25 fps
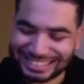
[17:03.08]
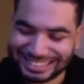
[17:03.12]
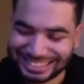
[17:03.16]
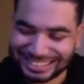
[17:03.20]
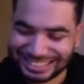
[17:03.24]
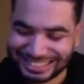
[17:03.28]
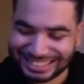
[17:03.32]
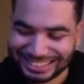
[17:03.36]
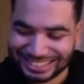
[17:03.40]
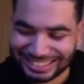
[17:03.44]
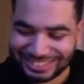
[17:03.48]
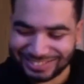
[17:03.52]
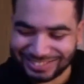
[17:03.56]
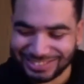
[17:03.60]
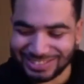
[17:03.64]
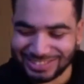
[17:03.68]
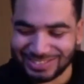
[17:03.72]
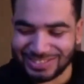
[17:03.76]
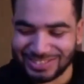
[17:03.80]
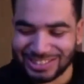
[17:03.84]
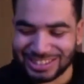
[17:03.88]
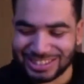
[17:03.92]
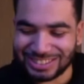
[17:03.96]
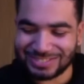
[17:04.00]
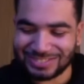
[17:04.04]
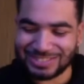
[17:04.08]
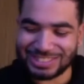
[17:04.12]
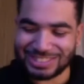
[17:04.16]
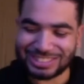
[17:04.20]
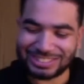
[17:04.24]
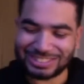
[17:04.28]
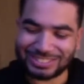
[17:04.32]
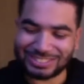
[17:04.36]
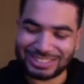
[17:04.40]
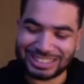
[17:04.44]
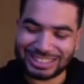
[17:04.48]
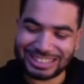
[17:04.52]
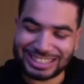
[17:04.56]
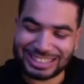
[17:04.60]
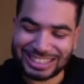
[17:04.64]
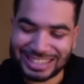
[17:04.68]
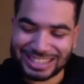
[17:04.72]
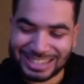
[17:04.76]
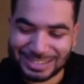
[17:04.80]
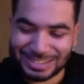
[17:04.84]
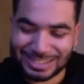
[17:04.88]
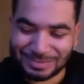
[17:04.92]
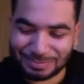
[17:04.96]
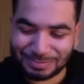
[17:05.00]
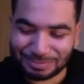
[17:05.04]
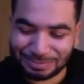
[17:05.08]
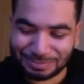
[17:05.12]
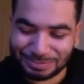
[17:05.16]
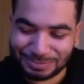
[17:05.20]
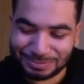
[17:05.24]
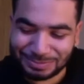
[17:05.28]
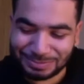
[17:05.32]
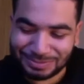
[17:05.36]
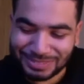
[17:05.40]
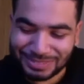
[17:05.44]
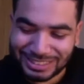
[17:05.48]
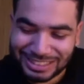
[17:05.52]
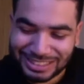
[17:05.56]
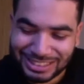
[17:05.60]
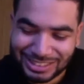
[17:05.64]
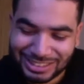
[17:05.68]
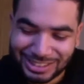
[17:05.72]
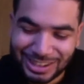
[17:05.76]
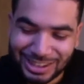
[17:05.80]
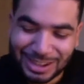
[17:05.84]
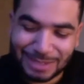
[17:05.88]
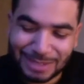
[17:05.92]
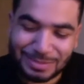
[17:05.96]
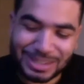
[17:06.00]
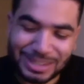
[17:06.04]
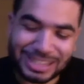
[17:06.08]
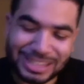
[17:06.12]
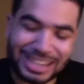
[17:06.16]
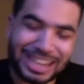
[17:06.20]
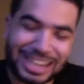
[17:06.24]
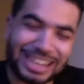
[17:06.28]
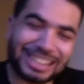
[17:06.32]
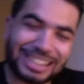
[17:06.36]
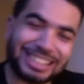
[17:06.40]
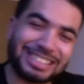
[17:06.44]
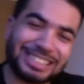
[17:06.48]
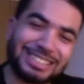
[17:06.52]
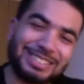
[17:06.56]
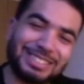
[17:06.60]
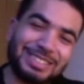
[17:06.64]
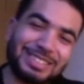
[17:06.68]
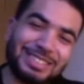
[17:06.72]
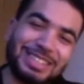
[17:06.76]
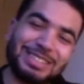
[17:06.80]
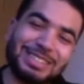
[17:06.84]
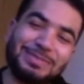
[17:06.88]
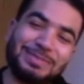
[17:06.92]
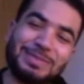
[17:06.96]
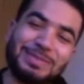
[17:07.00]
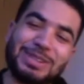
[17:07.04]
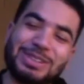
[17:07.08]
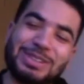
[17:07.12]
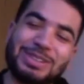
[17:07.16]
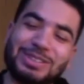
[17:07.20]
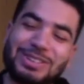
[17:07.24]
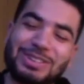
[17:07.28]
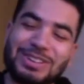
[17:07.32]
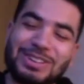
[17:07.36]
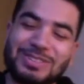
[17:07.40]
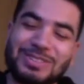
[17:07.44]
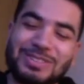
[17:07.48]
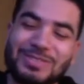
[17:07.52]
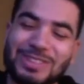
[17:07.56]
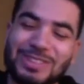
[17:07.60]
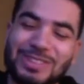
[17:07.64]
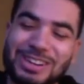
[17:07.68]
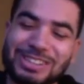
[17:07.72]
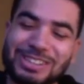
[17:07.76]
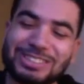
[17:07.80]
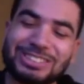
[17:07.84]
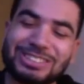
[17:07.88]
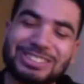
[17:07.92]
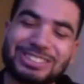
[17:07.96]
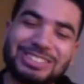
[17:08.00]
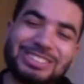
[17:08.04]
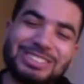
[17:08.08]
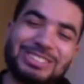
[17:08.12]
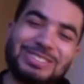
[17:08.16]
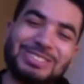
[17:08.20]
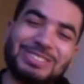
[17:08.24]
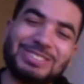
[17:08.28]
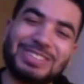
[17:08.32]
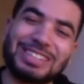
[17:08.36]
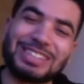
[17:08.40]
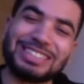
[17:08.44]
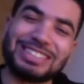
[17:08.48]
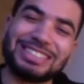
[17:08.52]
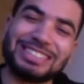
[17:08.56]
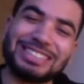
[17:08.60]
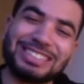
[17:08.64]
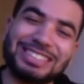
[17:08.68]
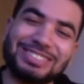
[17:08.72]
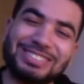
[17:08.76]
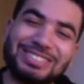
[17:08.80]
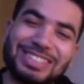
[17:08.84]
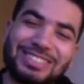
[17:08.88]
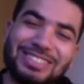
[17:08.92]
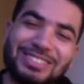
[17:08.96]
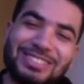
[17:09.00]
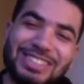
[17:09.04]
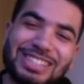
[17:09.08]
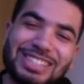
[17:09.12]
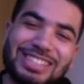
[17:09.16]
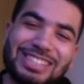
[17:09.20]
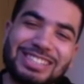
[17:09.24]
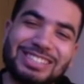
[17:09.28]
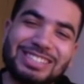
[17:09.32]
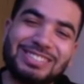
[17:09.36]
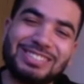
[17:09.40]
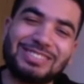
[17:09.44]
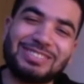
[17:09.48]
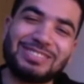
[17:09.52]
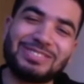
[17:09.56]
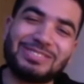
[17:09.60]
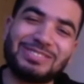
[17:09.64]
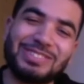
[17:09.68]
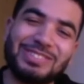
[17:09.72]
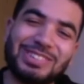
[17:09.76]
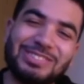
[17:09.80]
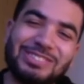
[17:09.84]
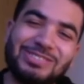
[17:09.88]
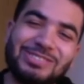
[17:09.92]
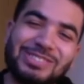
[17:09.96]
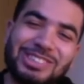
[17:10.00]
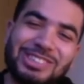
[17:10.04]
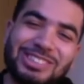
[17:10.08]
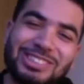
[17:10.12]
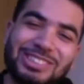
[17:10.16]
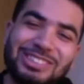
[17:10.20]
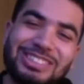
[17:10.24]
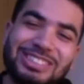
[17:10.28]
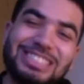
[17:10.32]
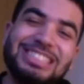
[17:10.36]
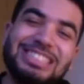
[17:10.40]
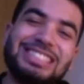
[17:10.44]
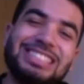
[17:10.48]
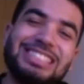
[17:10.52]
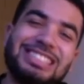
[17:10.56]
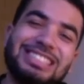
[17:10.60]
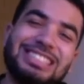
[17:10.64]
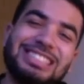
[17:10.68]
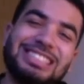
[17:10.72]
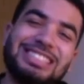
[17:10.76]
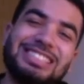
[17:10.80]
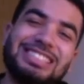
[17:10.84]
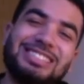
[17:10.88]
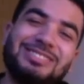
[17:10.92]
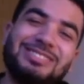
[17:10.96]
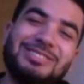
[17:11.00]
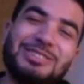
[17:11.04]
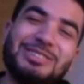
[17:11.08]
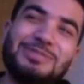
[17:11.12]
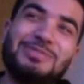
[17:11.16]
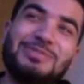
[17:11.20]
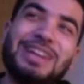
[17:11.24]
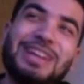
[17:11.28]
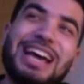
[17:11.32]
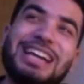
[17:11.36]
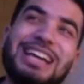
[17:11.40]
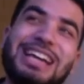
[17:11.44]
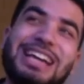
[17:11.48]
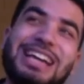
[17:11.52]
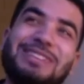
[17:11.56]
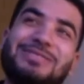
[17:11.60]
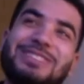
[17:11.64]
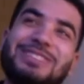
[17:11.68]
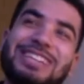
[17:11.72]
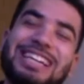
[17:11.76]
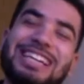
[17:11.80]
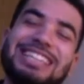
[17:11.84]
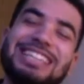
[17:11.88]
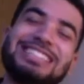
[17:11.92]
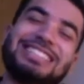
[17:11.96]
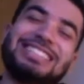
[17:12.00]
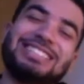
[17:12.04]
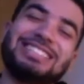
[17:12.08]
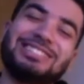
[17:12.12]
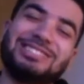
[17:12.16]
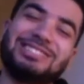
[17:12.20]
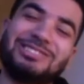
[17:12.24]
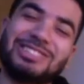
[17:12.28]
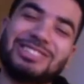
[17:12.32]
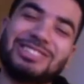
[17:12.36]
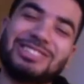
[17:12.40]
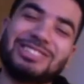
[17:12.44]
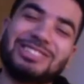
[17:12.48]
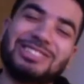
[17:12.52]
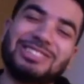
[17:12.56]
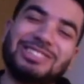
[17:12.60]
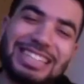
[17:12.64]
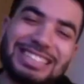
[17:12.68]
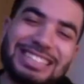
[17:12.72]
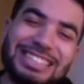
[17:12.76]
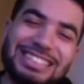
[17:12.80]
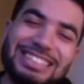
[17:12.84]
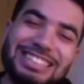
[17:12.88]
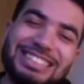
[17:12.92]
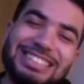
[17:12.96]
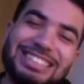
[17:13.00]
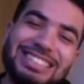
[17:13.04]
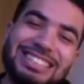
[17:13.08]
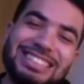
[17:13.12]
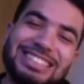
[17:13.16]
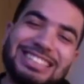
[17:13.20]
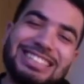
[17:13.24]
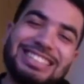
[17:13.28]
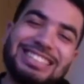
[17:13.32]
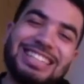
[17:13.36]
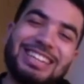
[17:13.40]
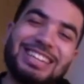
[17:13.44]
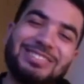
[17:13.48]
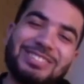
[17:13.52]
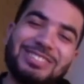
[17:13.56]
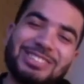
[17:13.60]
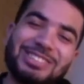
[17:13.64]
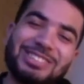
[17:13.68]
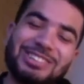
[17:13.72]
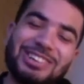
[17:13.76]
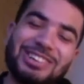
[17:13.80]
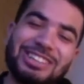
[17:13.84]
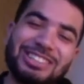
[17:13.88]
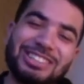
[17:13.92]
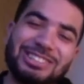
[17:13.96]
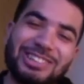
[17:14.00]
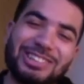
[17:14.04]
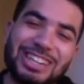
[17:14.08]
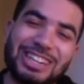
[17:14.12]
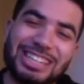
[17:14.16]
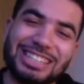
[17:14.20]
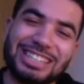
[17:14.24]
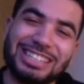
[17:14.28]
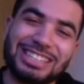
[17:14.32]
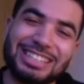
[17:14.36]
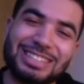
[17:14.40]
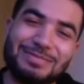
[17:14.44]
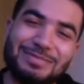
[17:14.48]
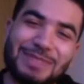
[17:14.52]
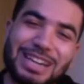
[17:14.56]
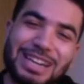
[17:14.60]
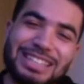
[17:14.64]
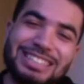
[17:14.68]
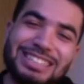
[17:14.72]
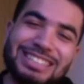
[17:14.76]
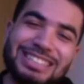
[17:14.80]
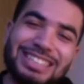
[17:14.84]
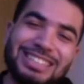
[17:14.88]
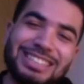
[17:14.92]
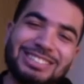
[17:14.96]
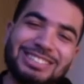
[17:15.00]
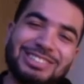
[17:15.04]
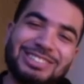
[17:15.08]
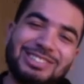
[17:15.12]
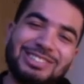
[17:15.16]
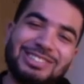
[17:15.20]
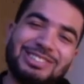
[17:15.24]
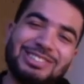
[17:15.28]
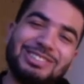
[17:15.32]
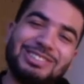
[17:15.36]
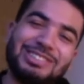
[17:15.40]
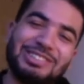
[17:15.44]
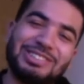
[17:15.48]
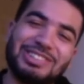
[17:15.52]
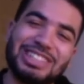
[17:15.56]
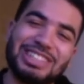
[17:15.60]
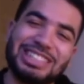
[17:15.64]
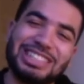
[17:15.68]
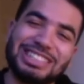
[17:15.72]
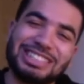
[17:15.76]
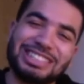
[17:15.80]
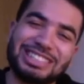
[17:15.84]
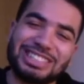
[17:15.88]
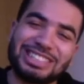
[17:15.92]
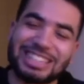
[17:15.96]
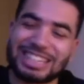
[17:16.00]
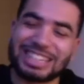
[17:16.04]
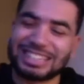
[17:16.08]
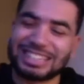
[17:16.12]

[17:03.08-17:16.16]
What do you think? So I mean, like it's been growing well so far. It seems. I mean, what are you planning for next year, or what's the next steps? You got anything in mind that you're willing to share?